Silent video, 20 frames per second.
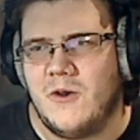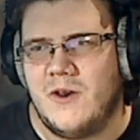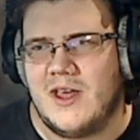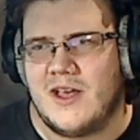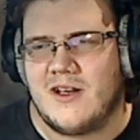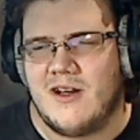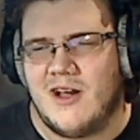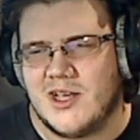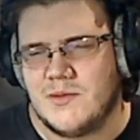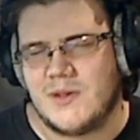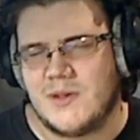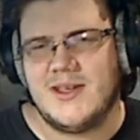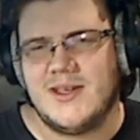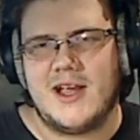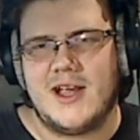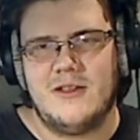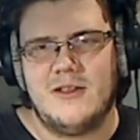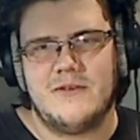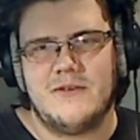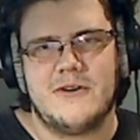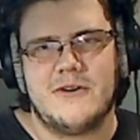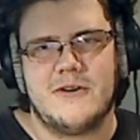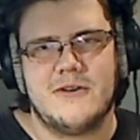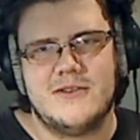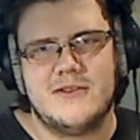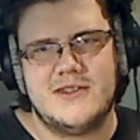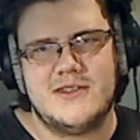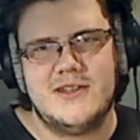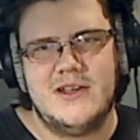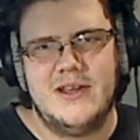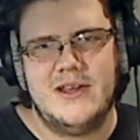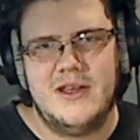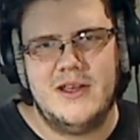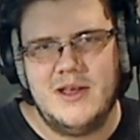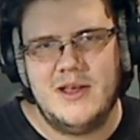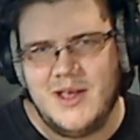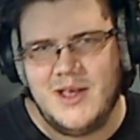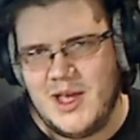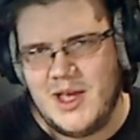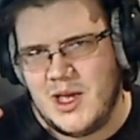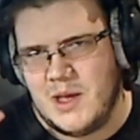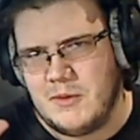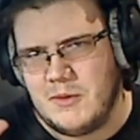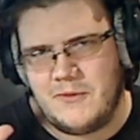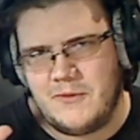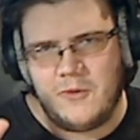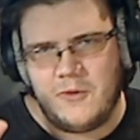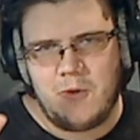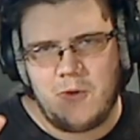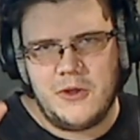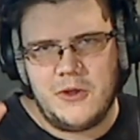Cosmic Cyclone first before